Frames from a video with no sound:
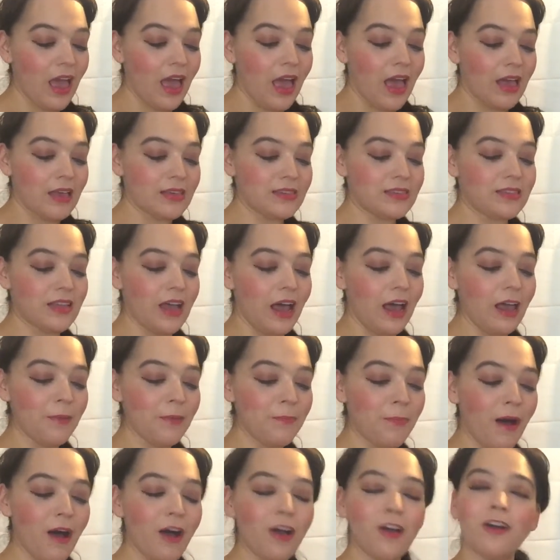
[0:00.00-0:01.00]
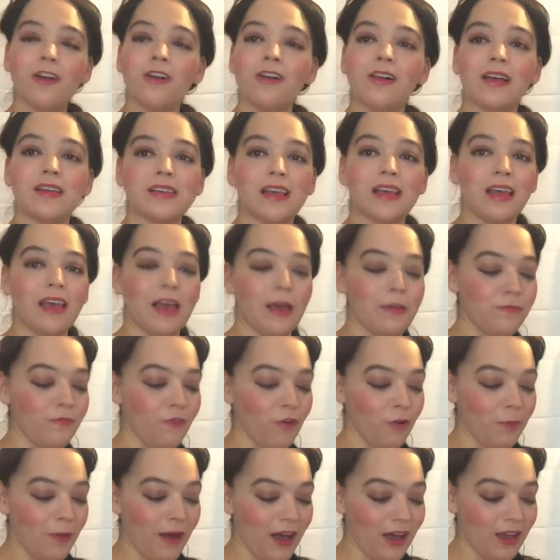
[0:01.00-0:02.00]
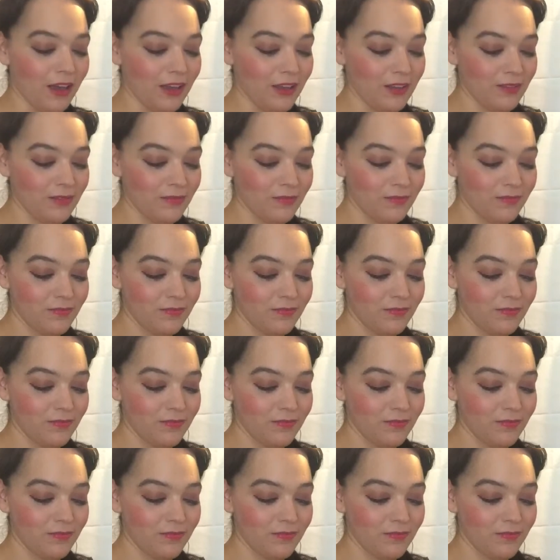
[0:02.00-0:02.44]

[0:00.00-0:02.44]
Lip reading: as diabolical as I am vulpine,